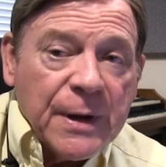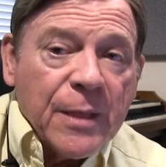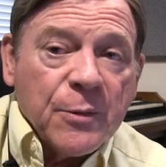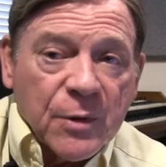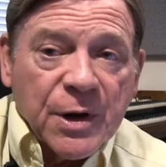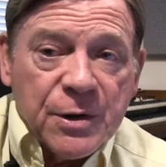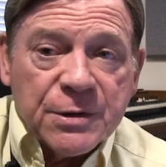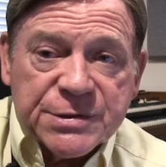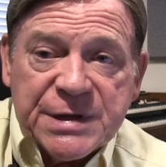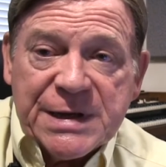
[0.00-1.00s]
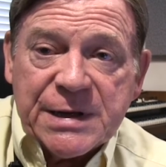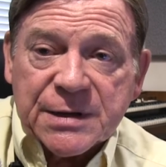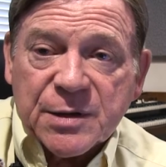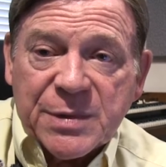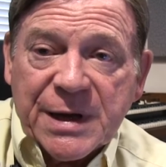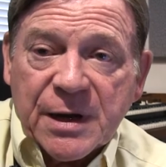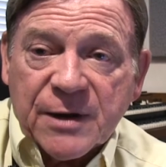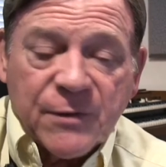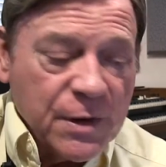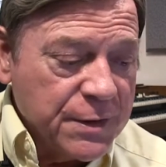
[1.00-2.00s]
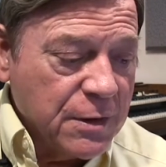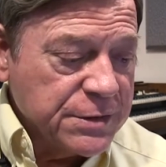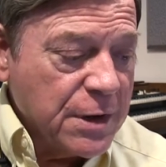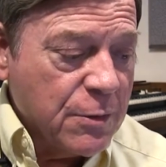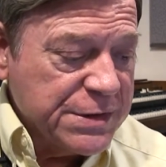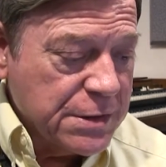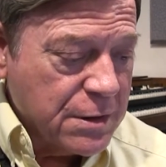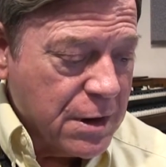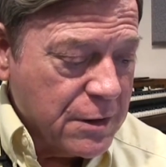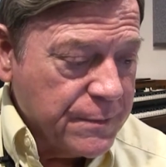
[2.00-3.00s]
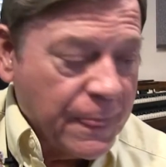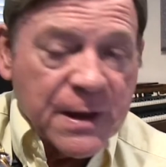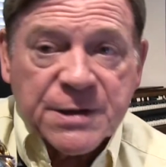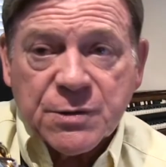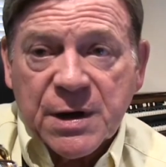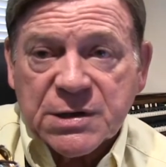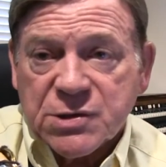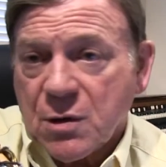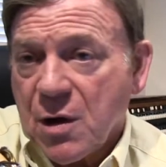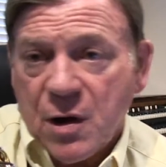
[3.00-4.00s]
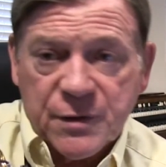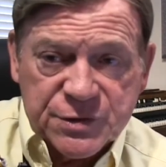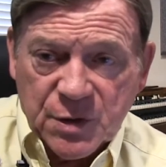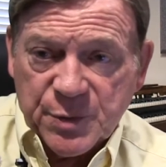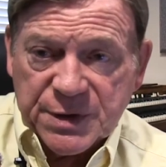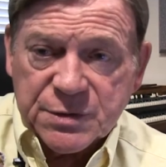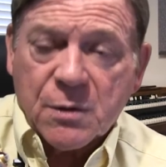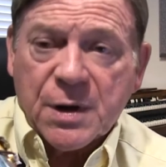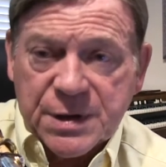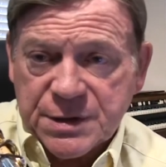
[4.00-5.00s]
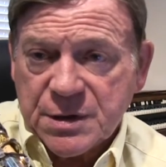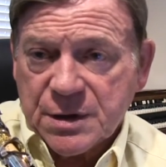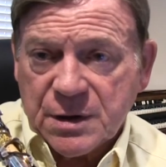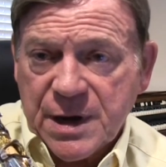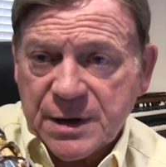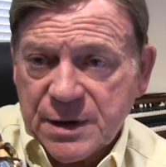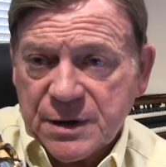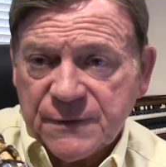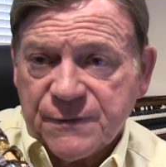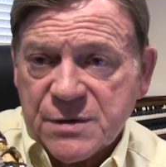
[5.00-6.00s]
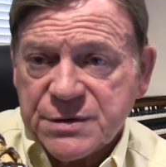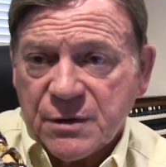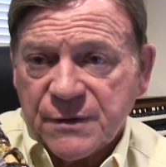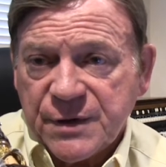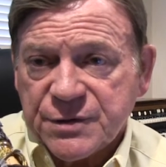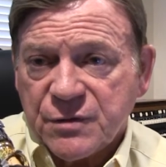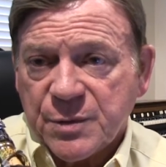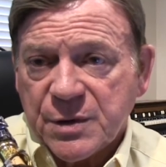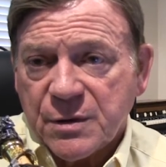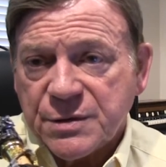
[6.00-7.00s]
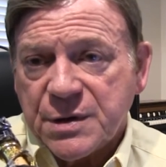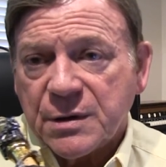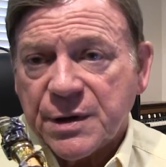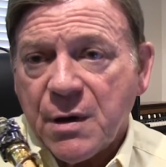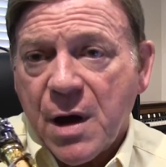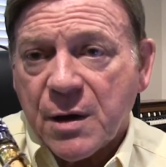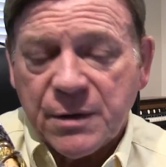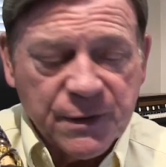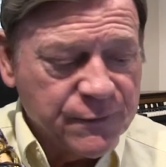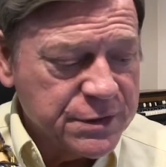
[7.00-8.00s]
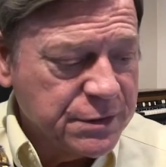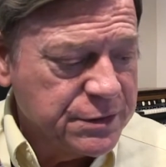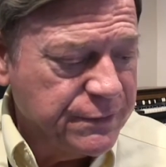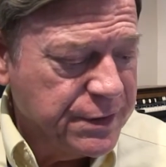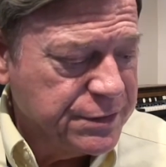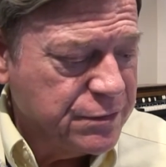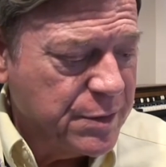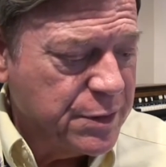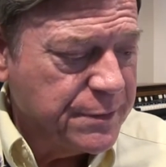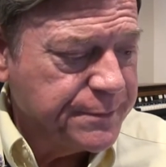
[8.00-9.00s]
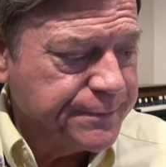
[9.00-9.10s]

We're going to use D at the beginning of all the notes, always legato. So I could slur all those triplets, or I could tongue lightly on the first note of each triplet, or tongue legato on the first note of each triplet.